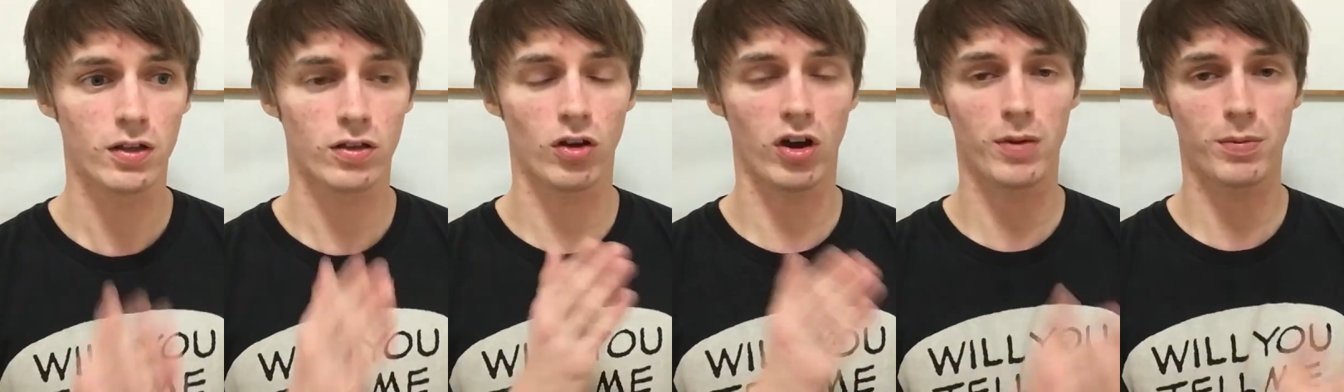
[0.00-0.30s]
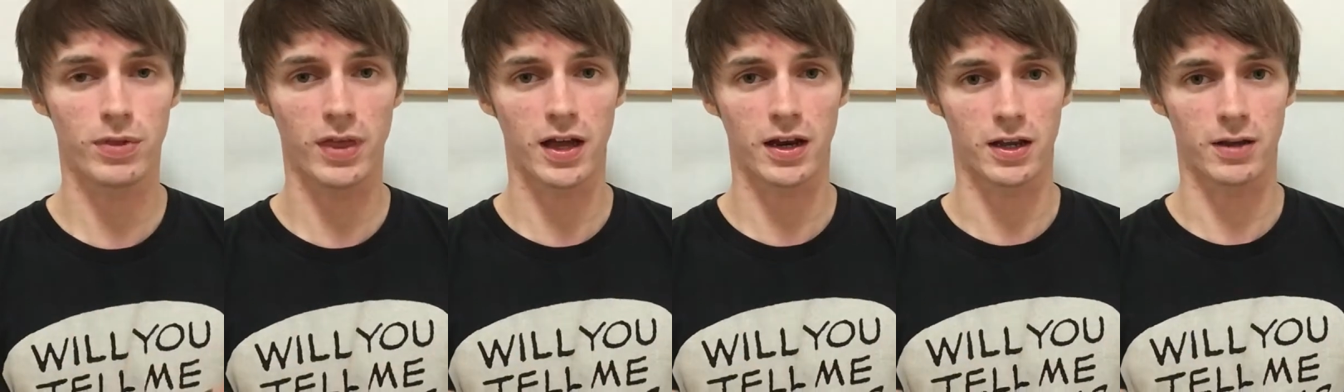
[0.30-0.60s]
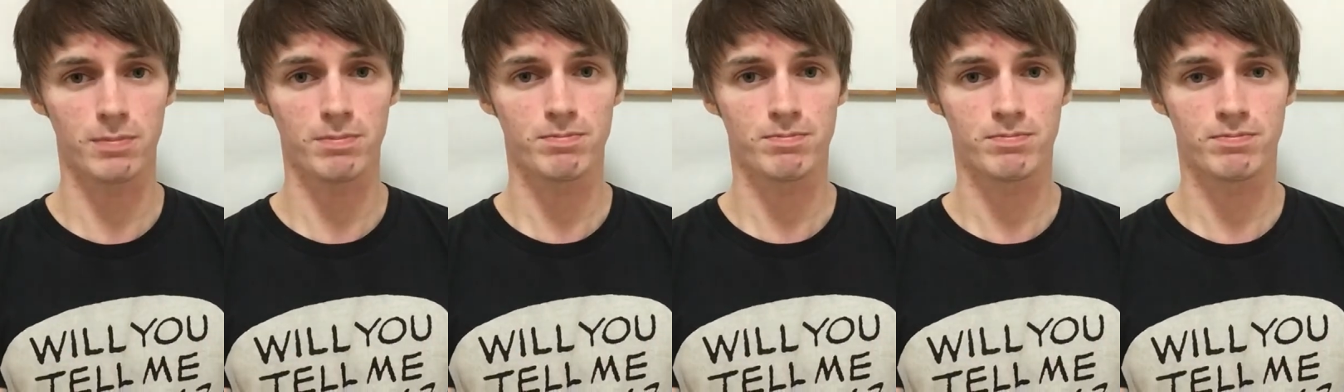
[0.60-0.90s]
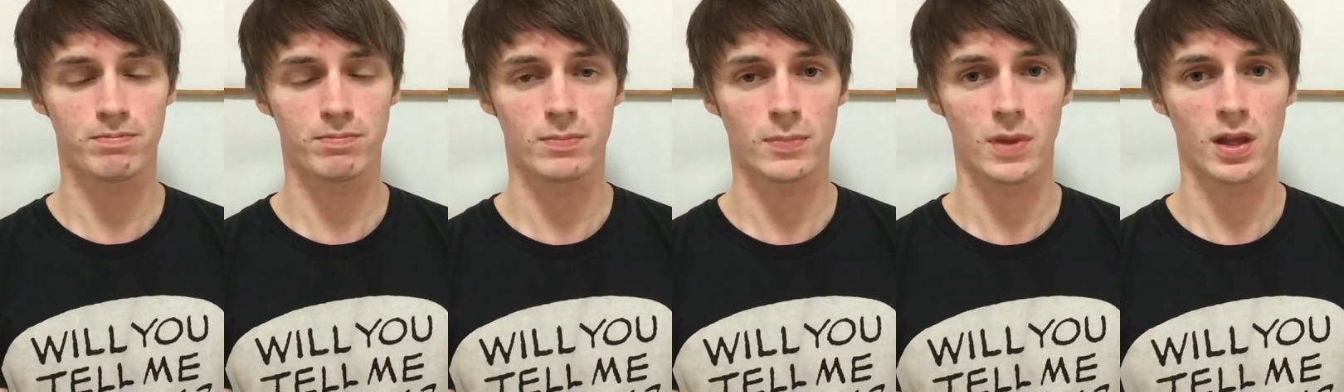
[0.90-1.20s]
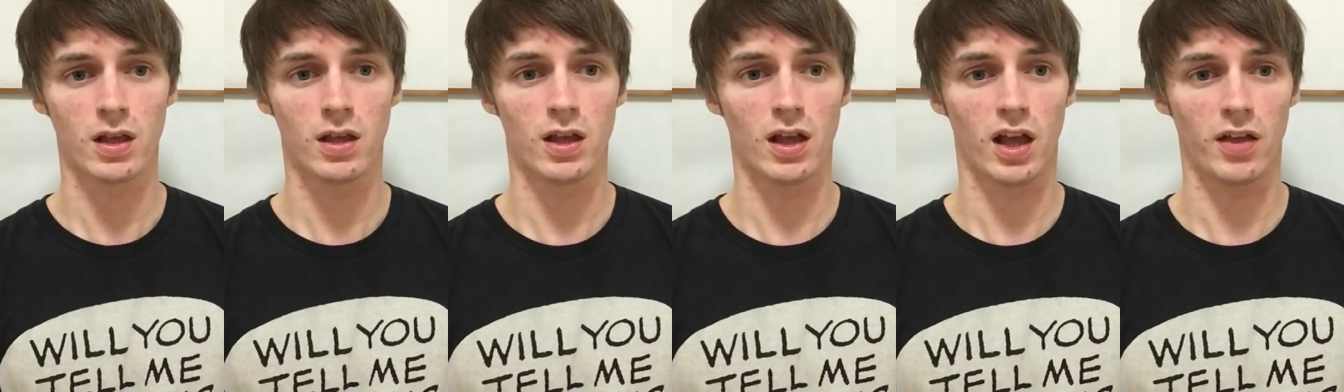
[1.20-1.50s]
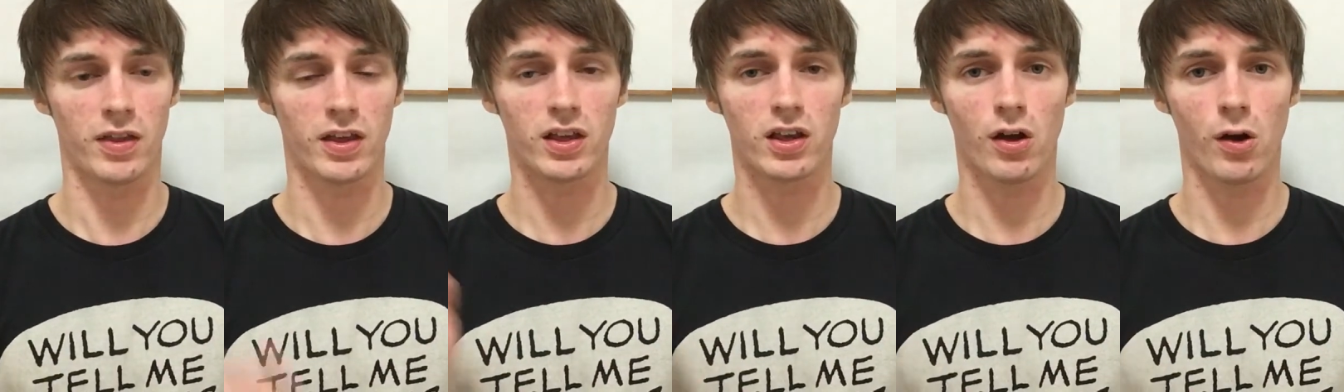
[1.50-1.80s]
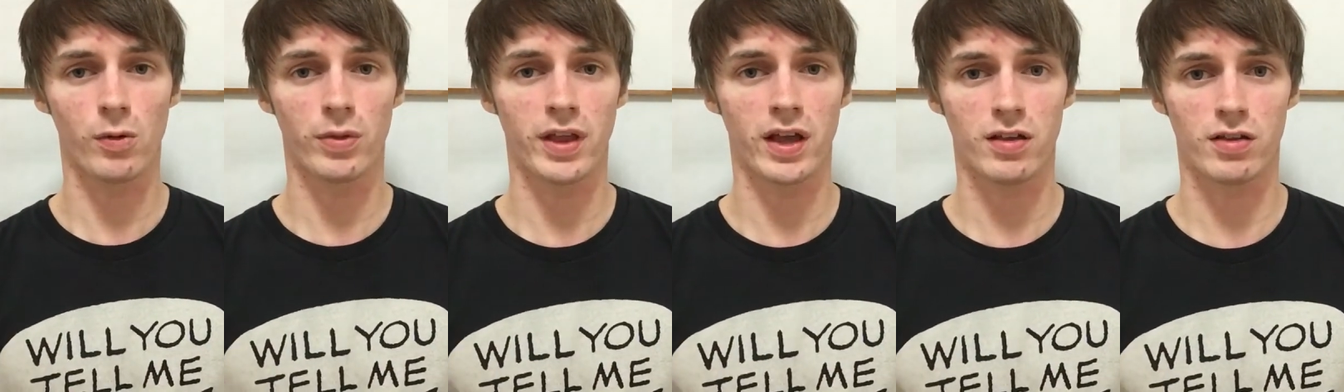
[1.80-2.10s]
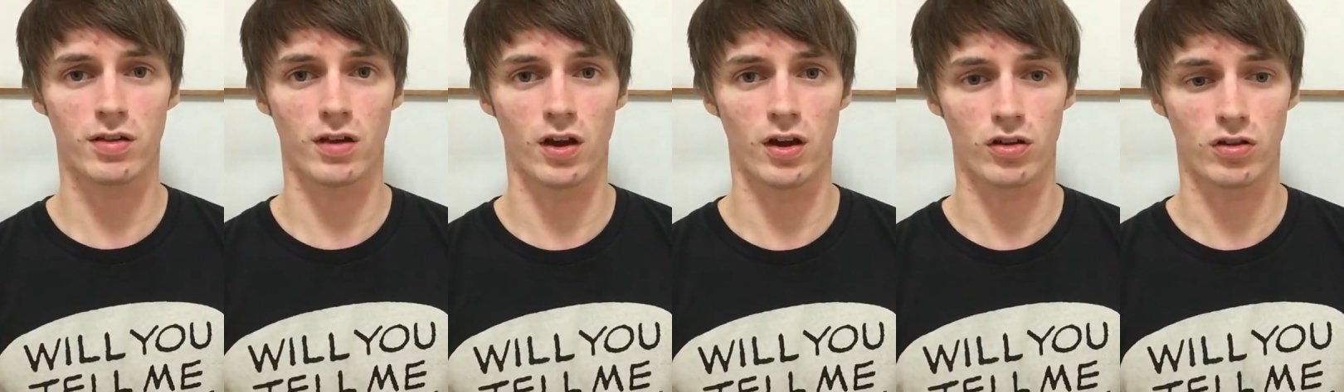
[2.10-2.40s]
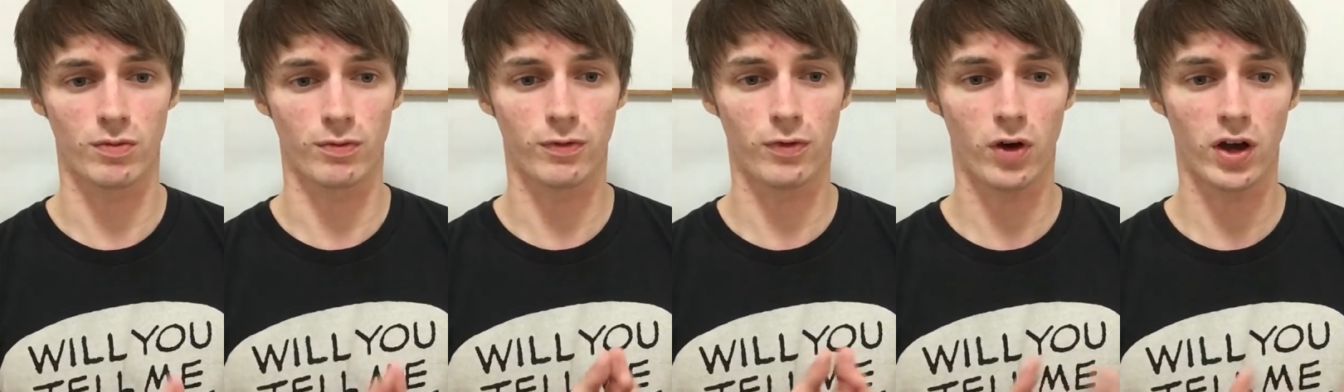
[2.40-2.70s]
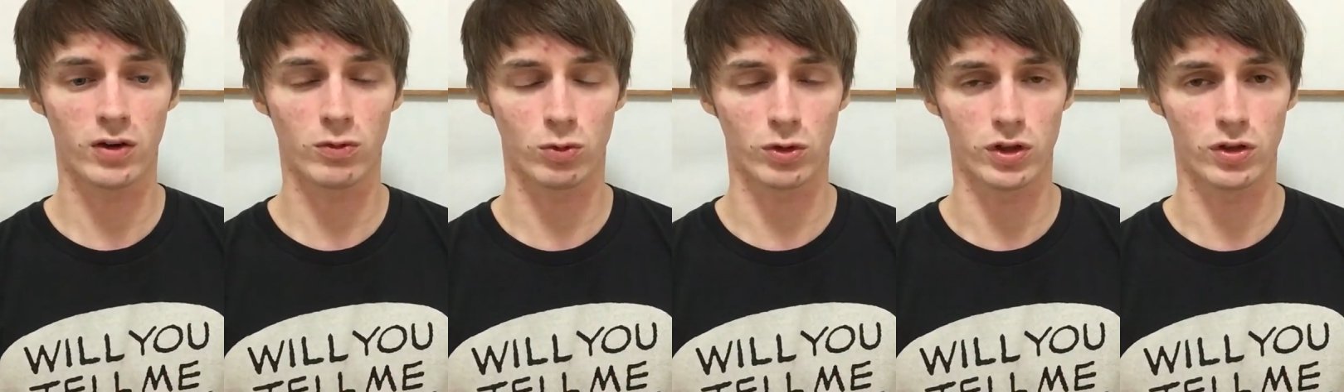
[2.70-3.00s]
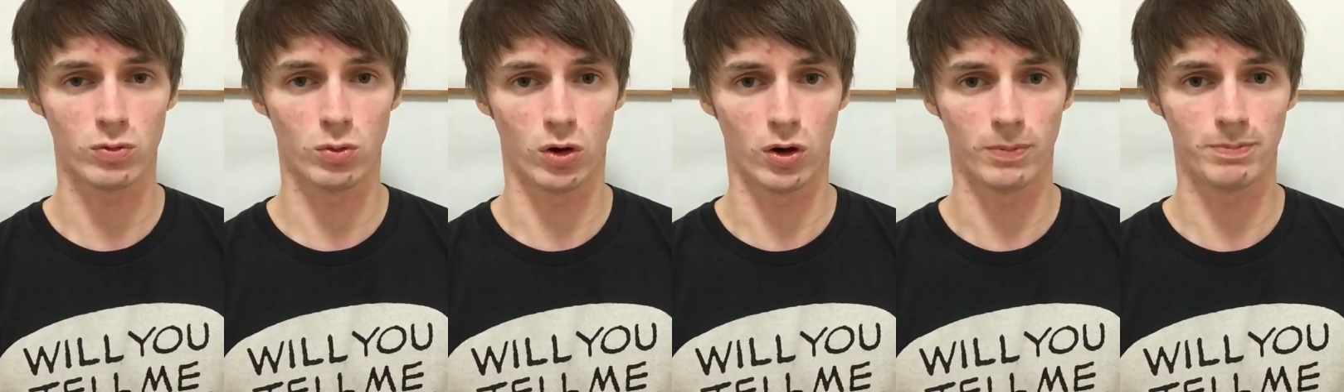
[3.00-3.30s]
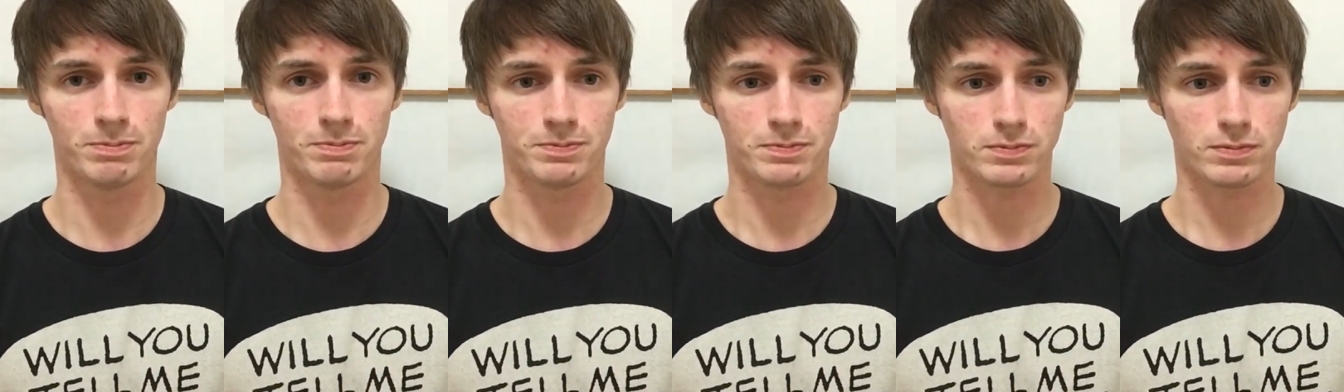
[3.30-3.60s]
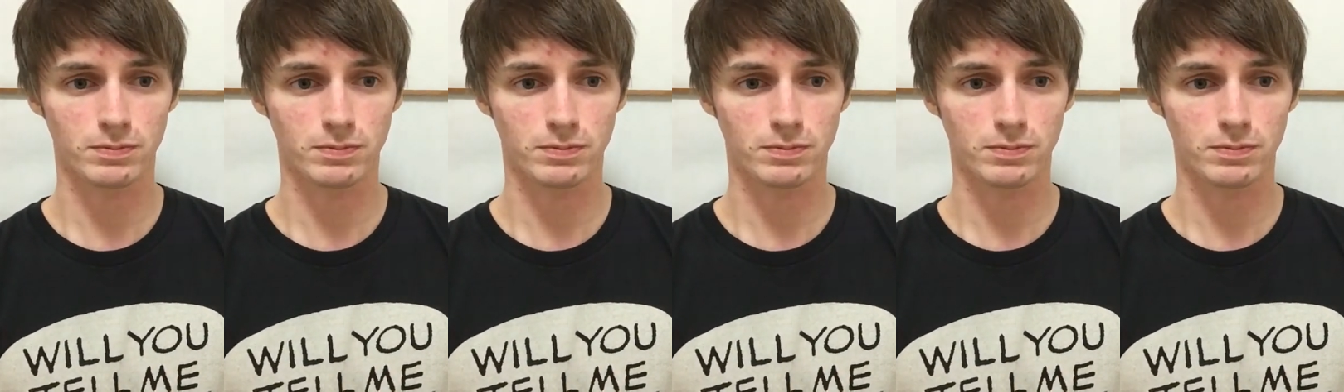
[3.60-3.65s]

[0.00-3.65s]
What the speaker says: Type that in, and then go on that search and find what you want.